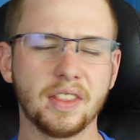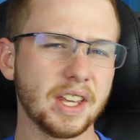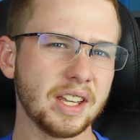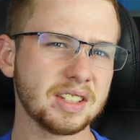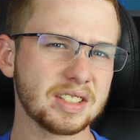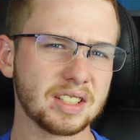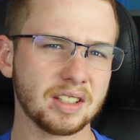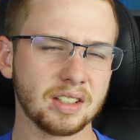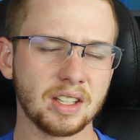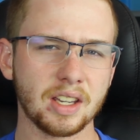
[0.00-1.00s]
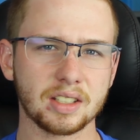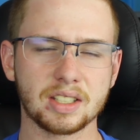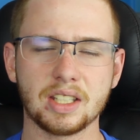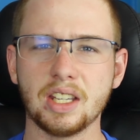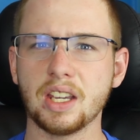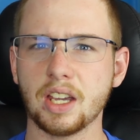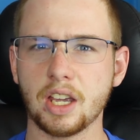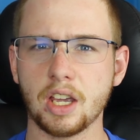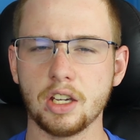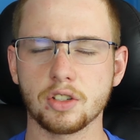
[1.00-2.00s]
The NZXT
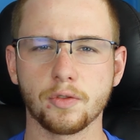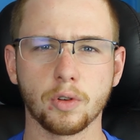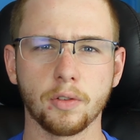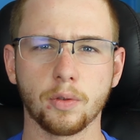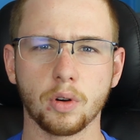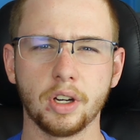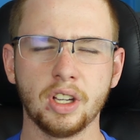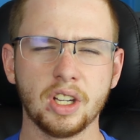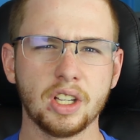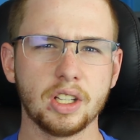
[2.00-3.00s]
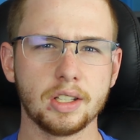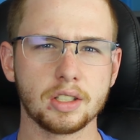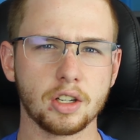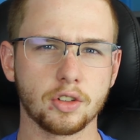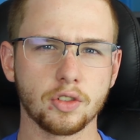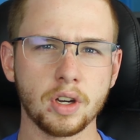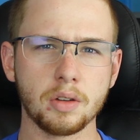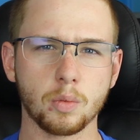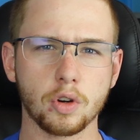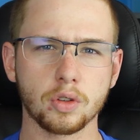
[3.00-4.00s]
H440 is a
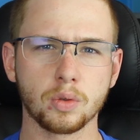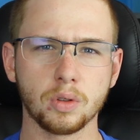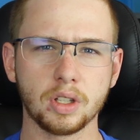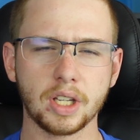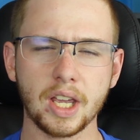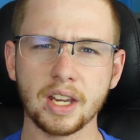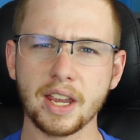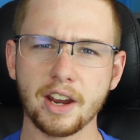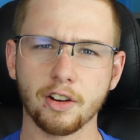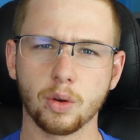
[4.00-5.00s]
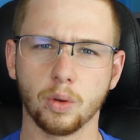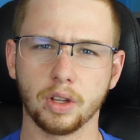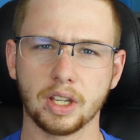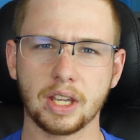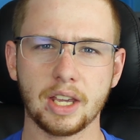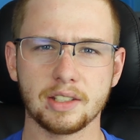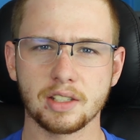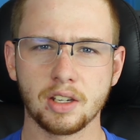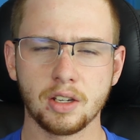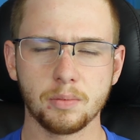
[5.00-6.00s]
great water cooling and air cooling
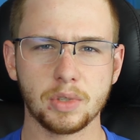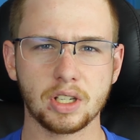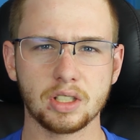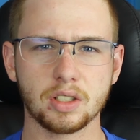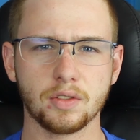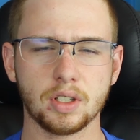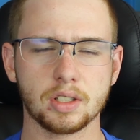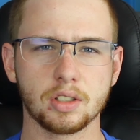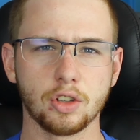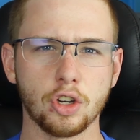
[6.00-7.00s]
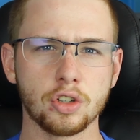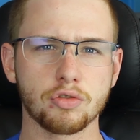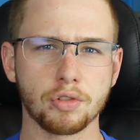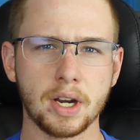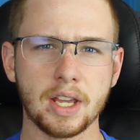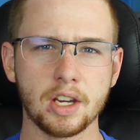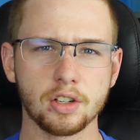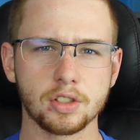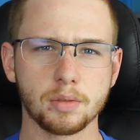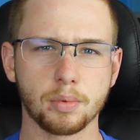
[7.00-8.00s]
case because of its large
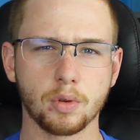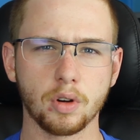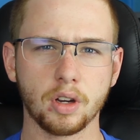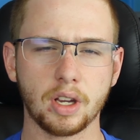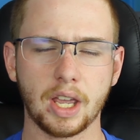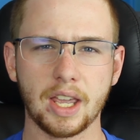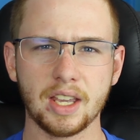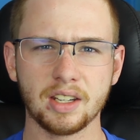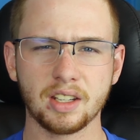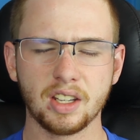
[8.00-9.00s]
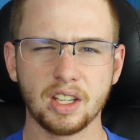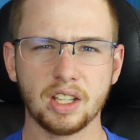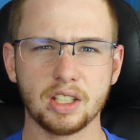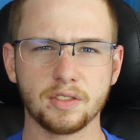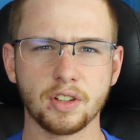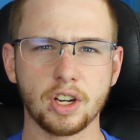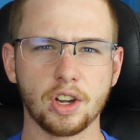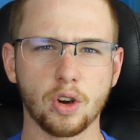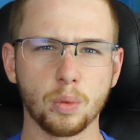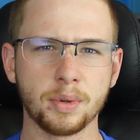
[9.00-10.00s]
radiator support and its very
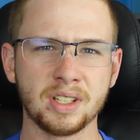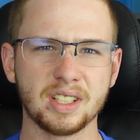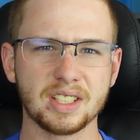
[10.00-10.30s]
open